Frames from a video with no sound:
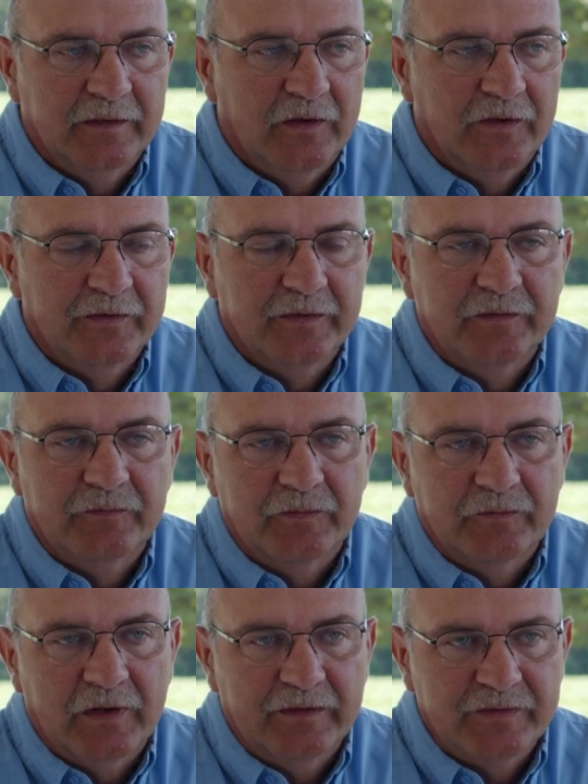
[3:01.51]
all the
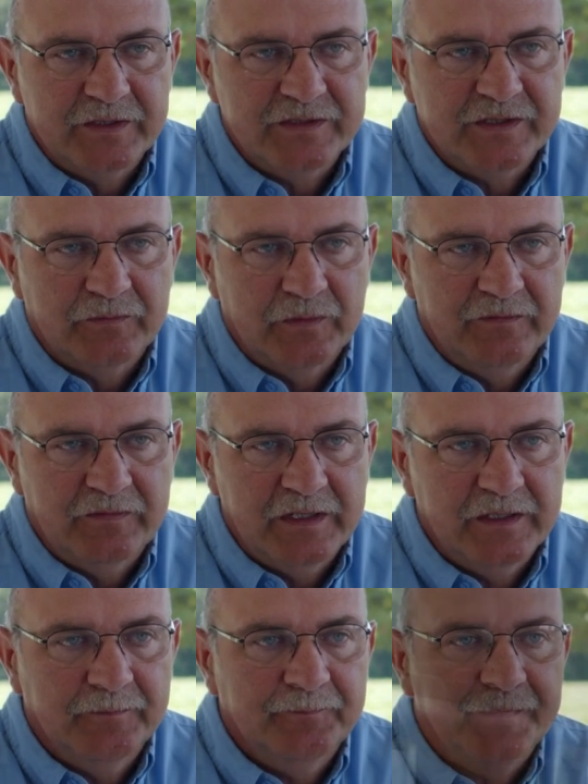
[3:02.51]
roughage that we
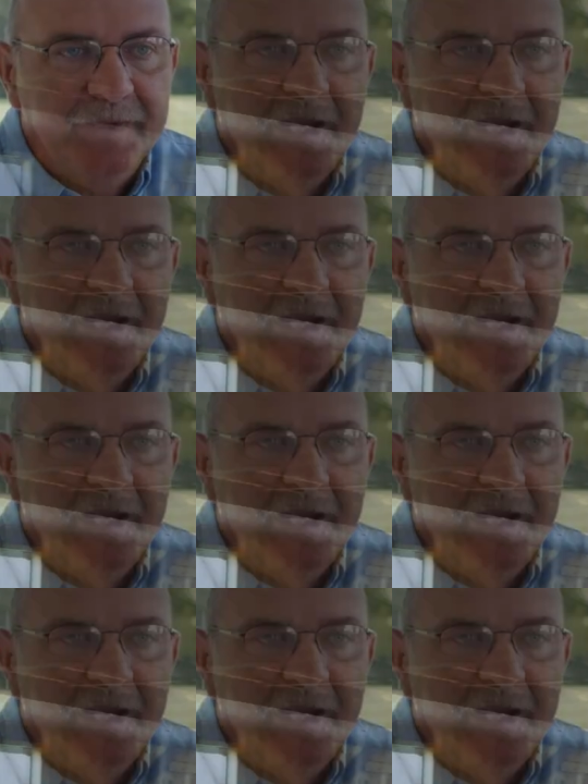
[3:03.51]
feed them